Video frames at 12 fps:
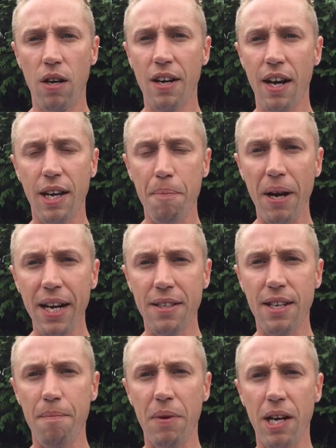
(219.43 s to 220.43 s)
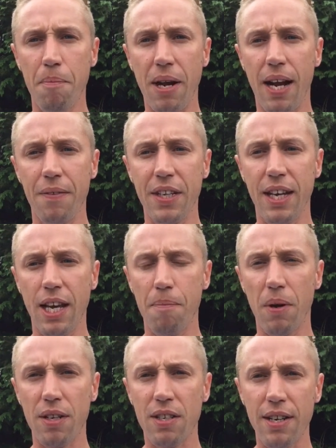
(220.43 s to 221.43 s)
I don't get paid 10 million pound a year,
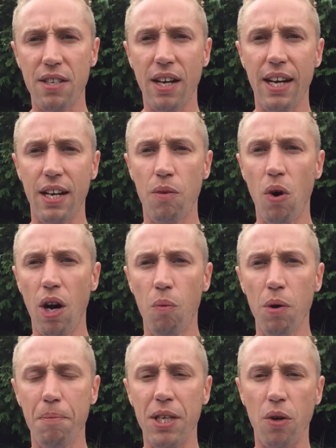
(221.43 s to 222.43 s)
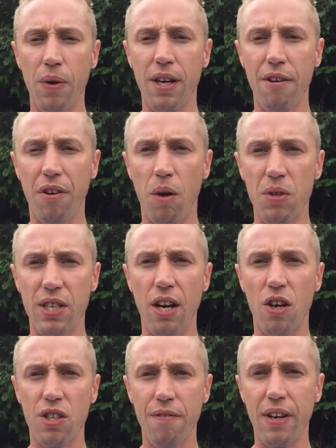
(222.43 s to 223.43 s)
but I'll tell you something, what I would be doing if I was in
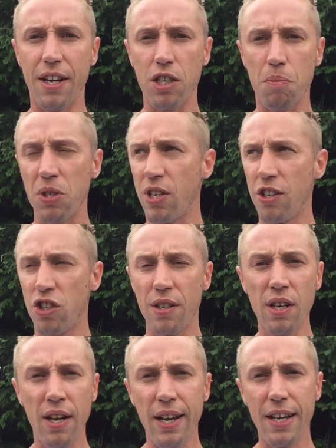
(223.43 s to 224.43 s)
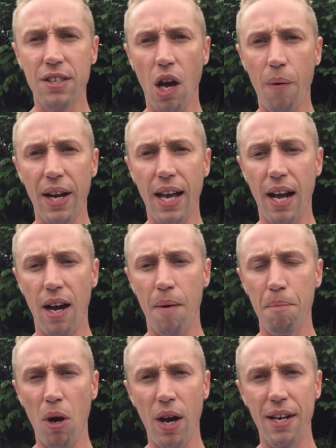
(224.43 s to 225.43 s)
Arsene Wenger's position is going out
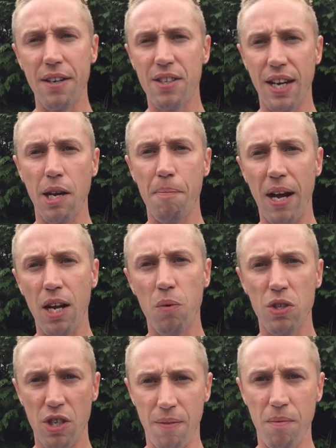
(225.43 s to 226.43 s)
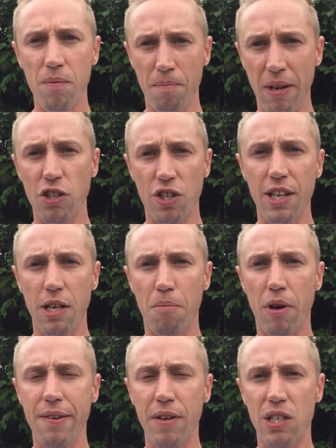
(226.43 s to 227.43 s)
and buying a centre back, which I've mentioned in a
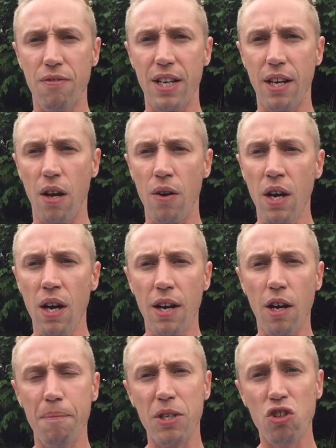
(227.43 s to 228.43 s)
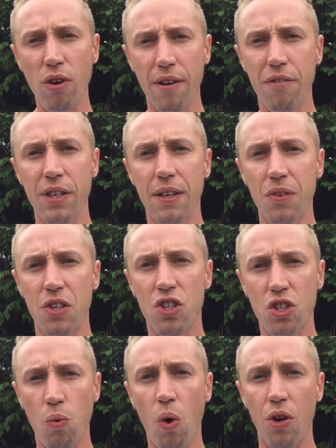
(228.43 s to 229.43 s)
previous video, and I'll be strengthening the
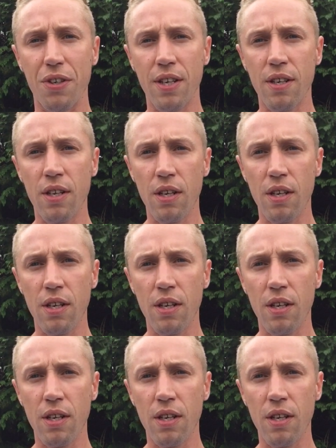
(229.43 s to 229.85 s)
squad.